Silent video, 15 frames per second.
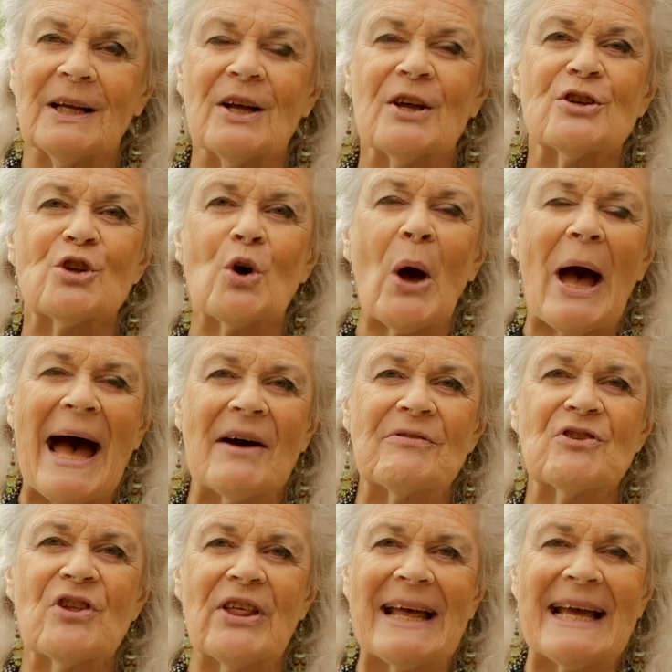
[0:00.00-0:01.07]
So
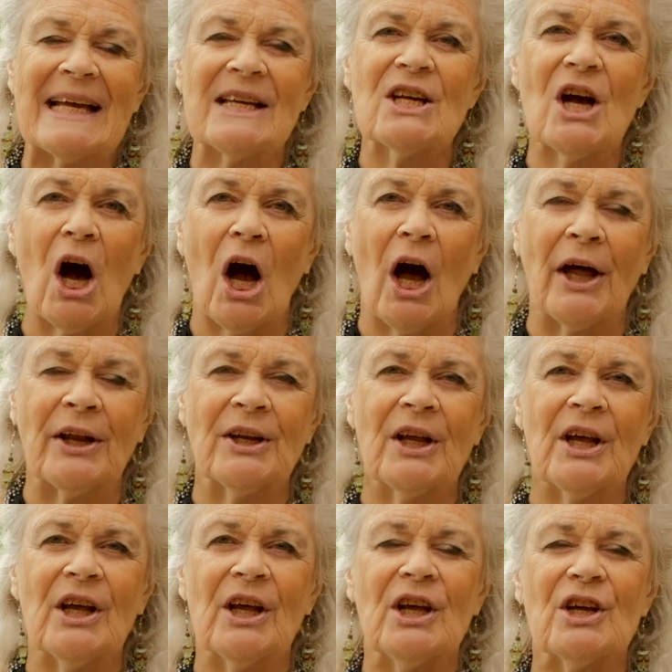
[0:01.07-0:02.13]
after they had gone,
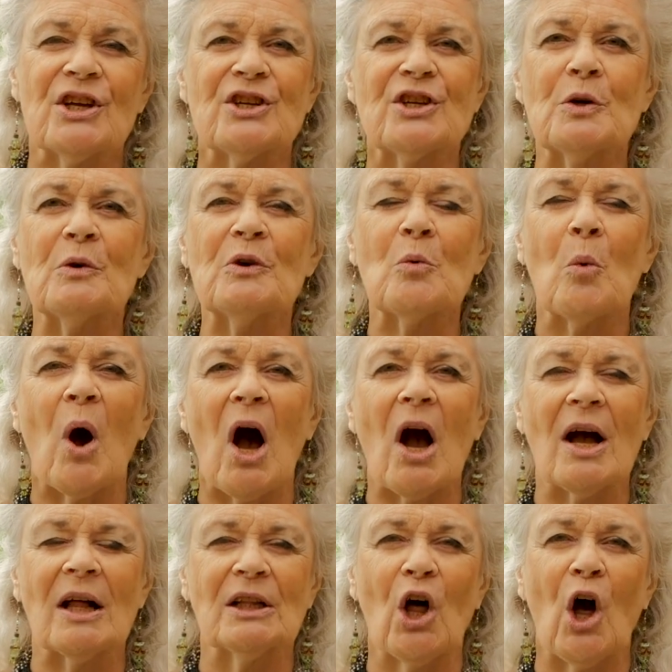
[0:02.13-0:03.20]
she would
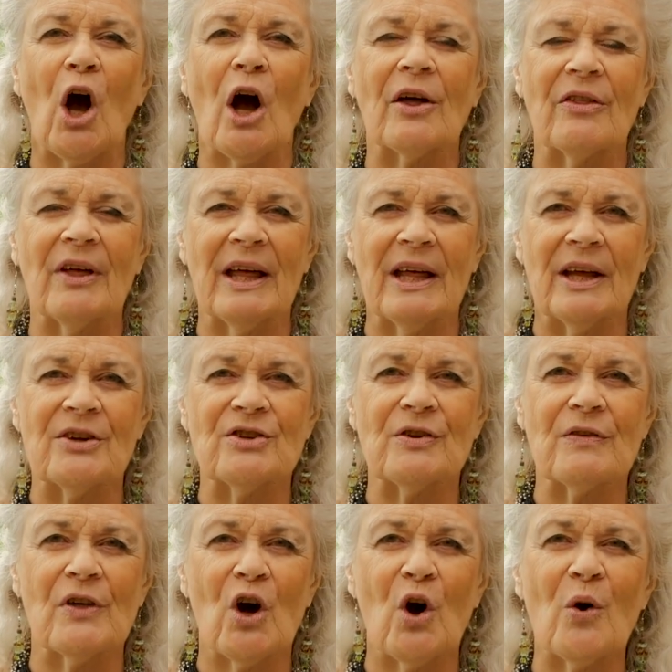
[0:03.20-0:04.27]
walk along the edge
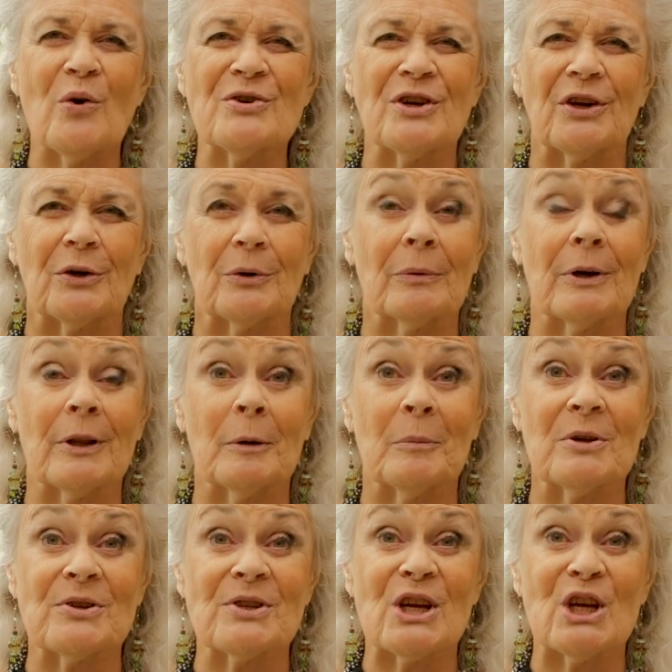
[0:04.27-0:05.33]
of the ocean where the
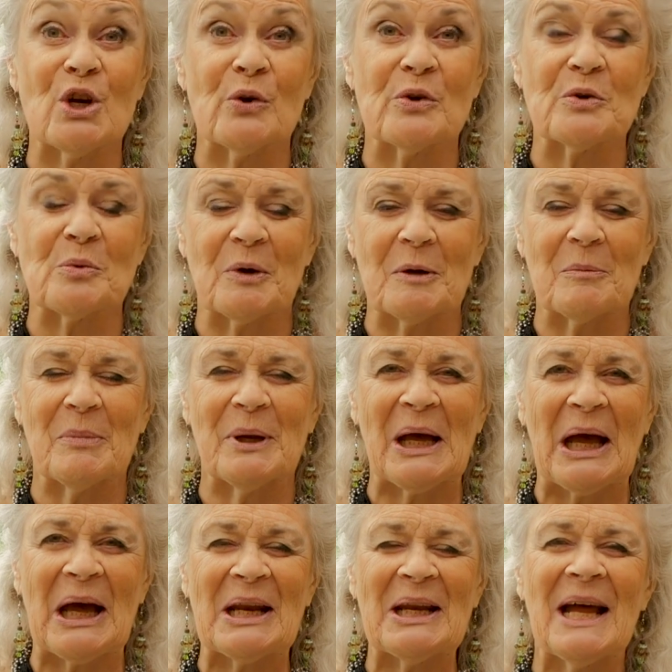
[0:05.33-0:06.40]
mosquitoes weren't
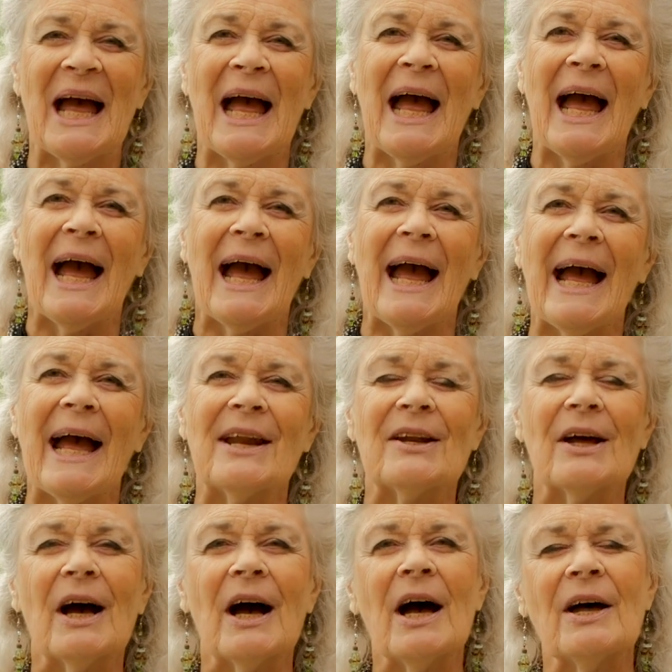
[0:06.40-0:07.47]
bad and
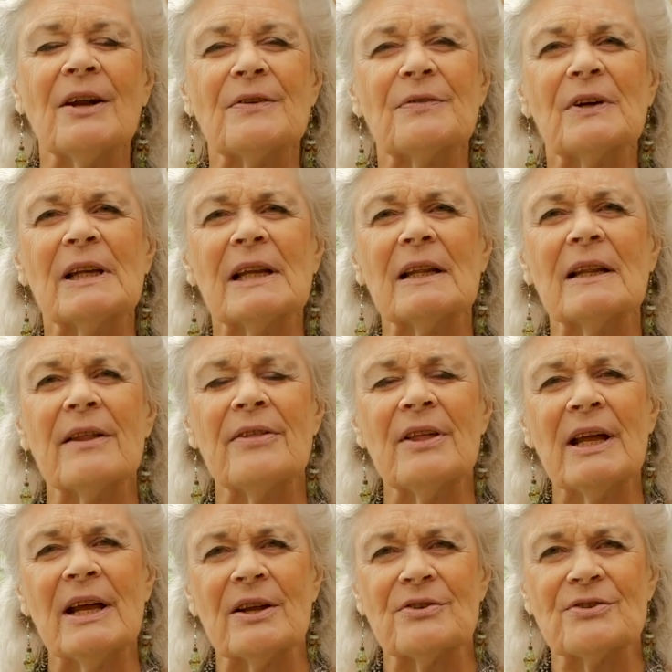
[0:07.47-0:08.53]
hunt for little
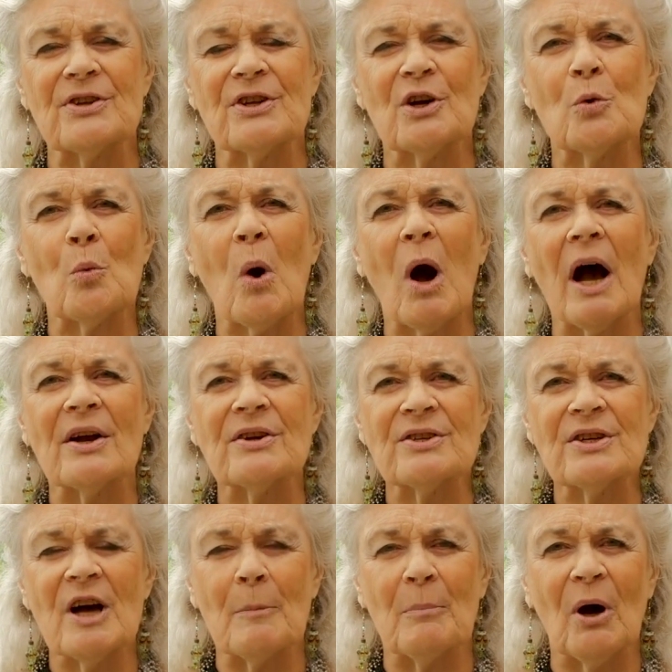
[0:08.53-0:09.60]
things that had
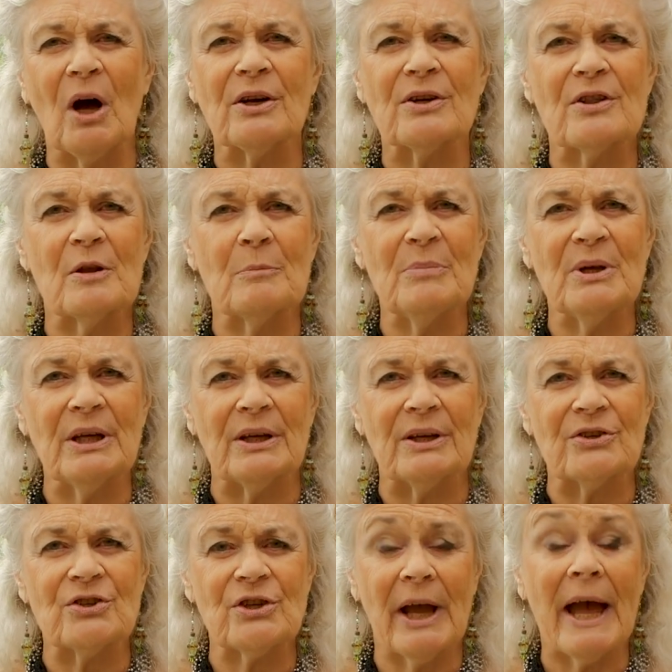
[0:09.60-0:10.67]
washed up onto the
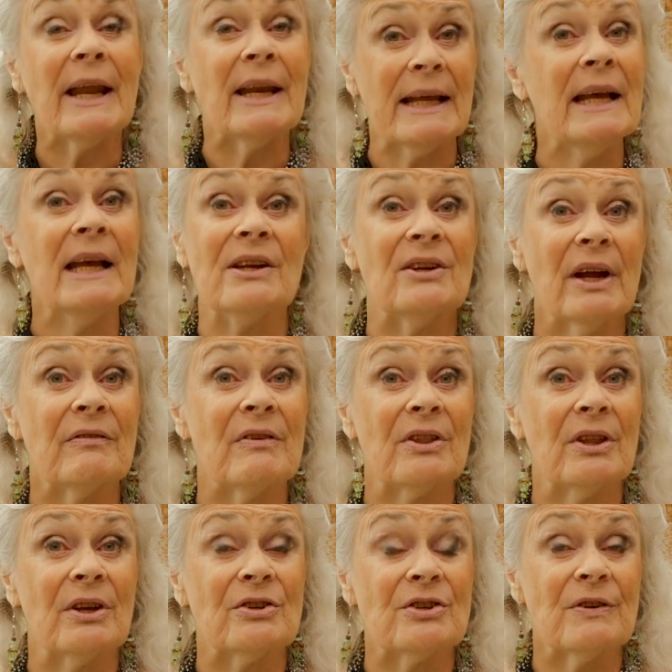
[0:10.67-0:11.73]
beach and eat
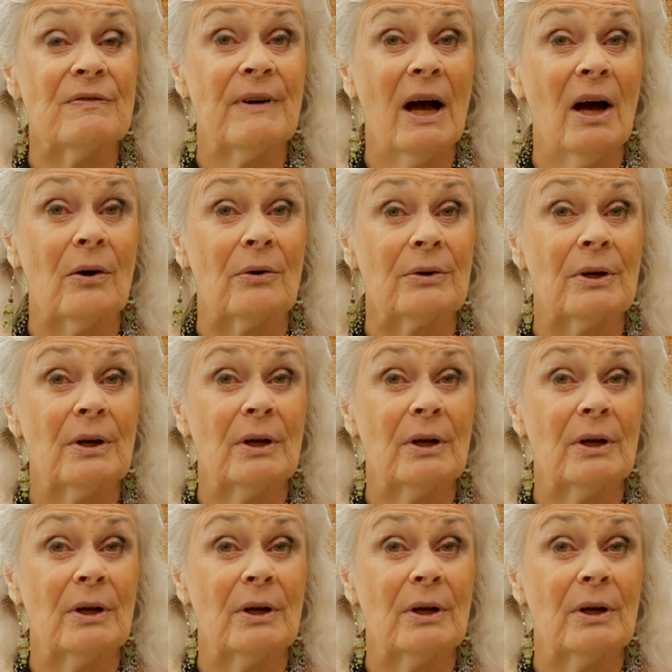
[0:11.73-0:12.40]
everything she found.